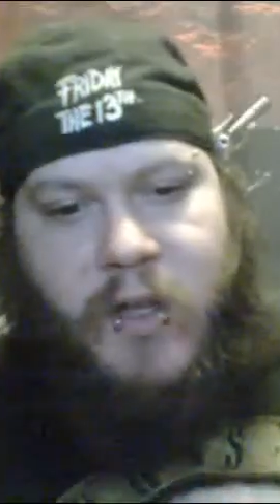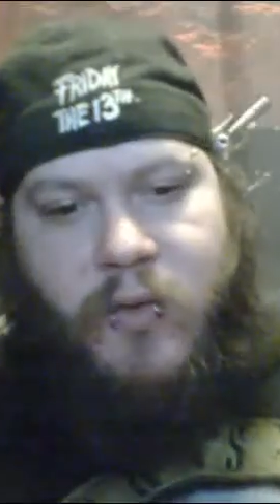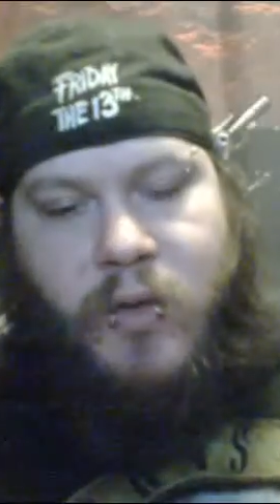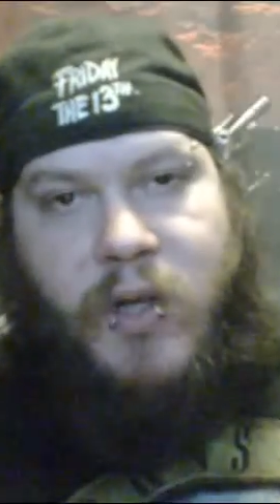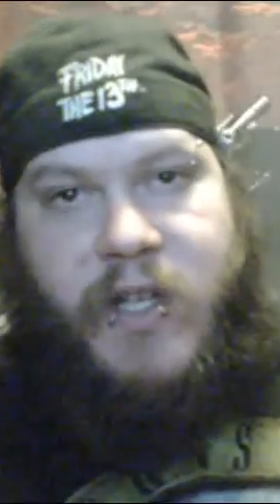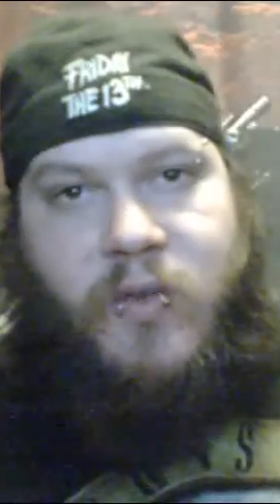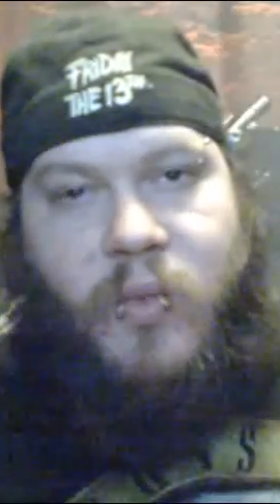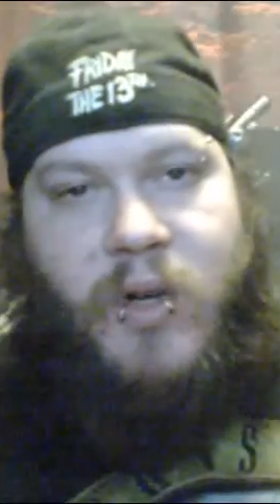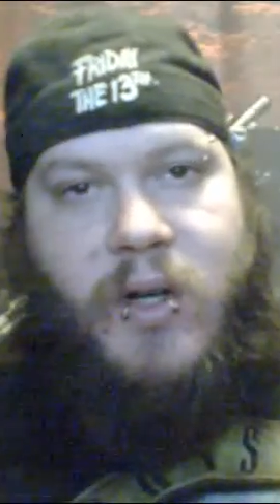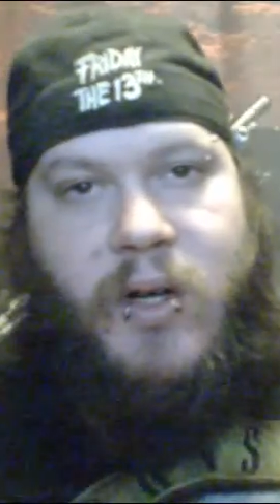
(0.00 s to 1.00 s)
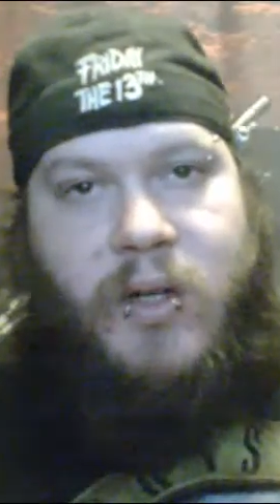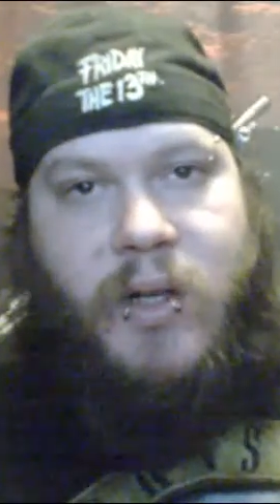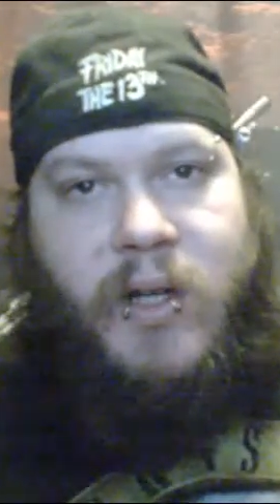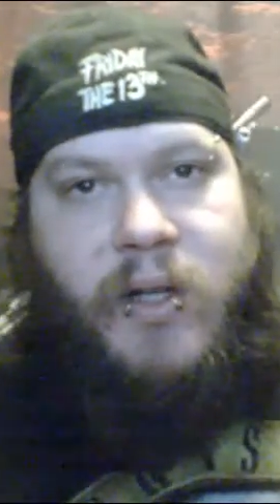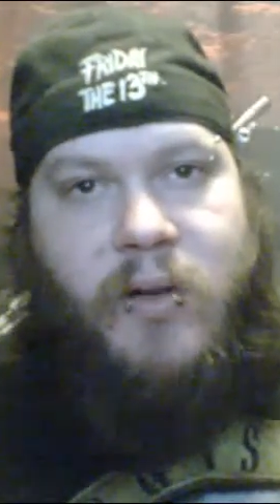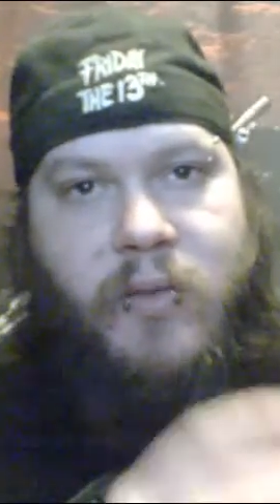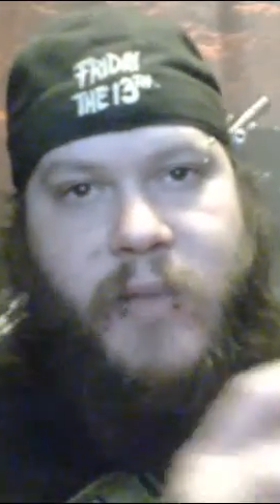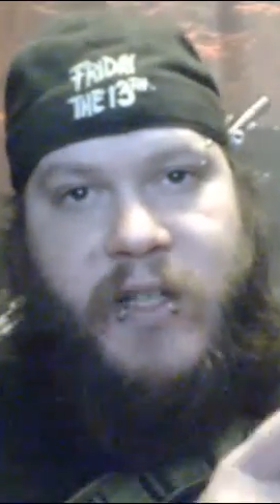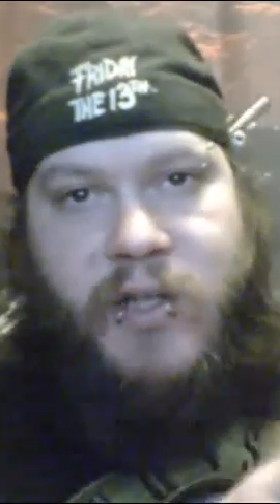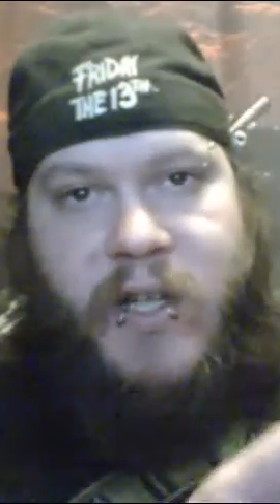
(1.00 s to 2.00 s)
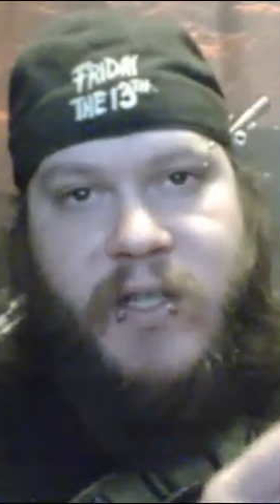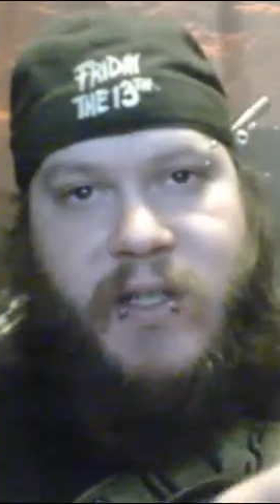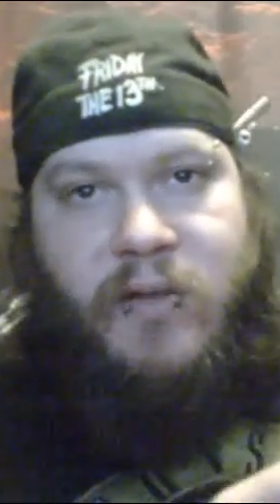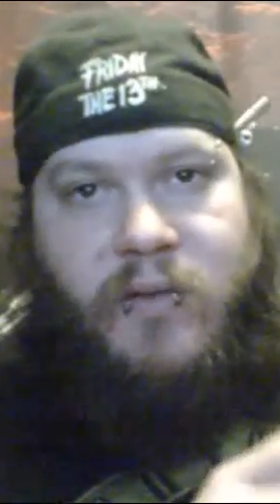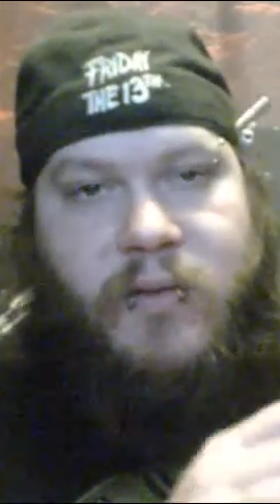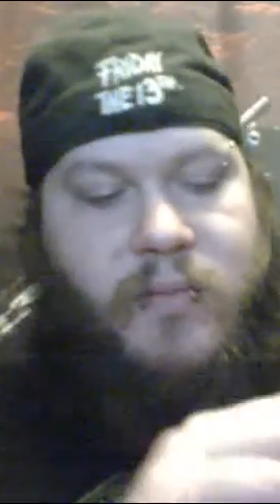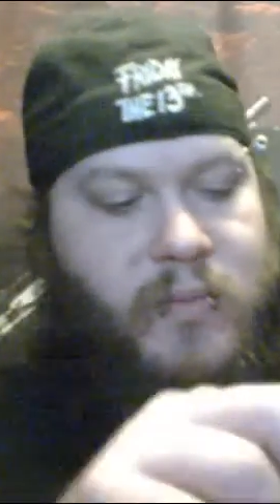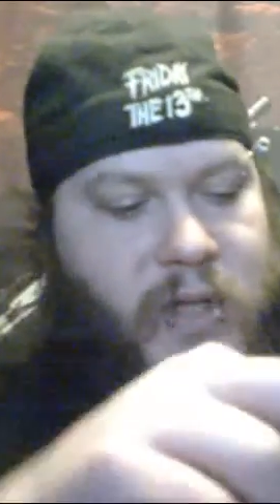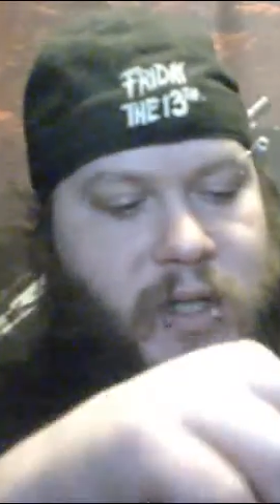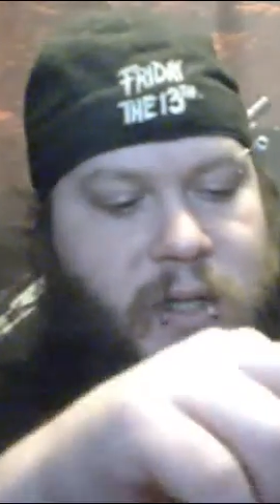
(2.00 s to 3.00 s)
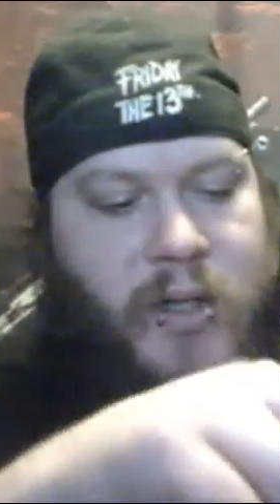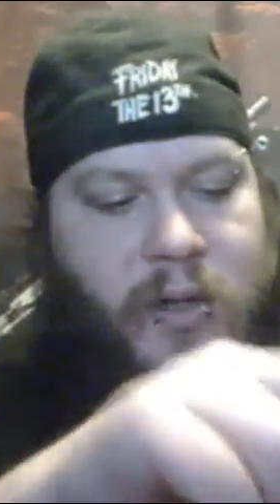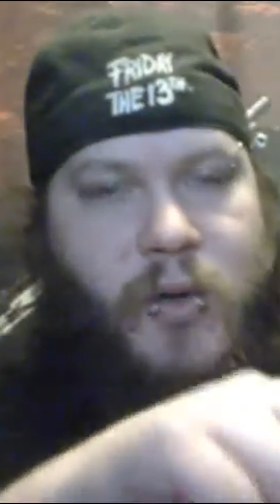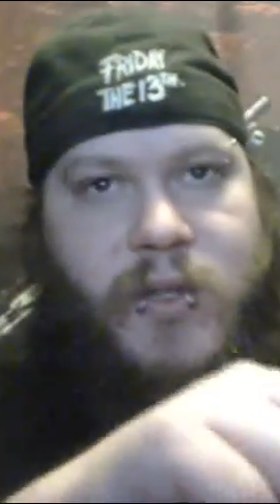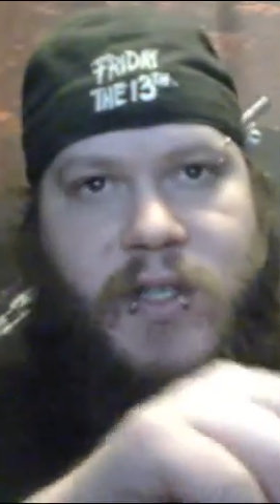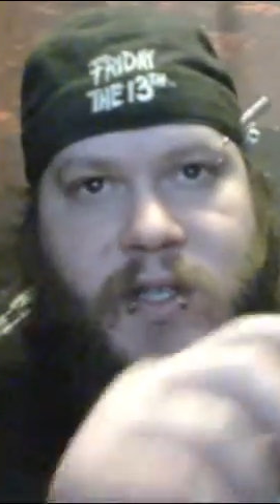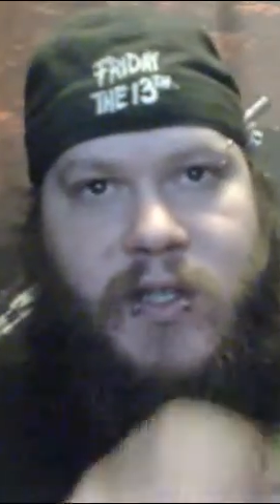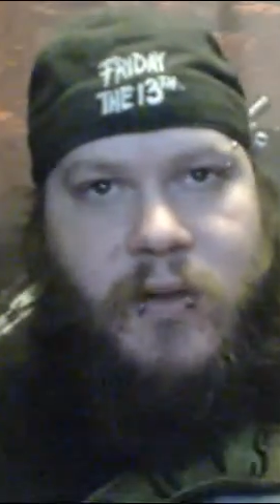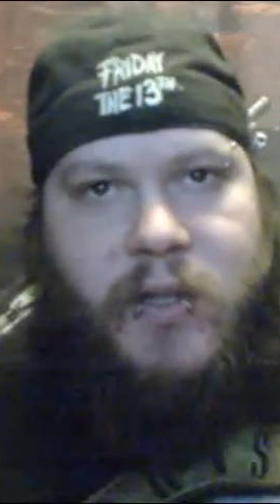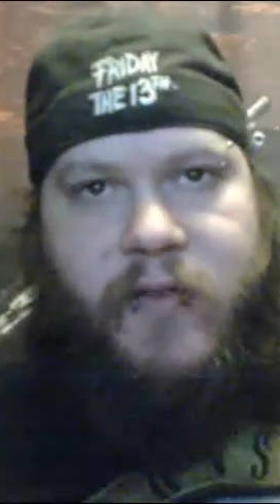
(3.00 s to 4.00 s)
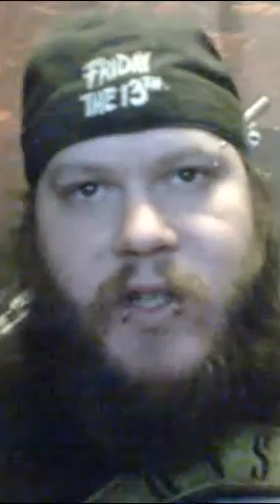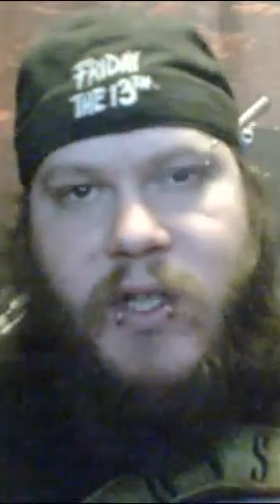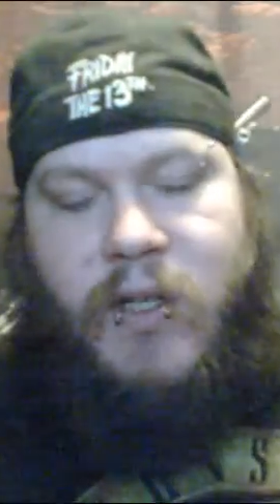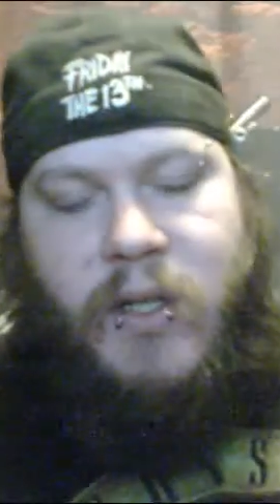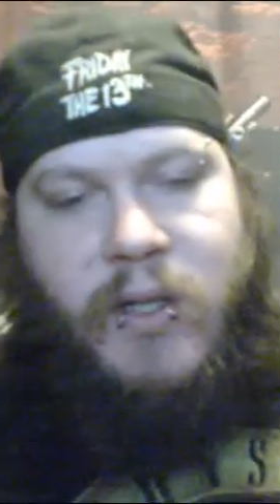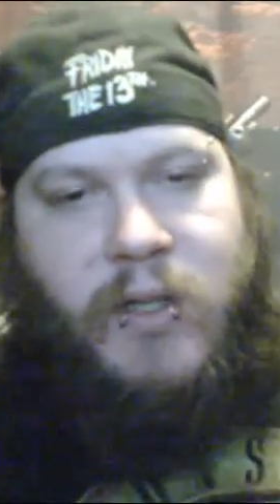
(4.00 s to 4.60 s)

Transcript: into a glass of water, and make sure that's sealed and the hose is sealed and everything.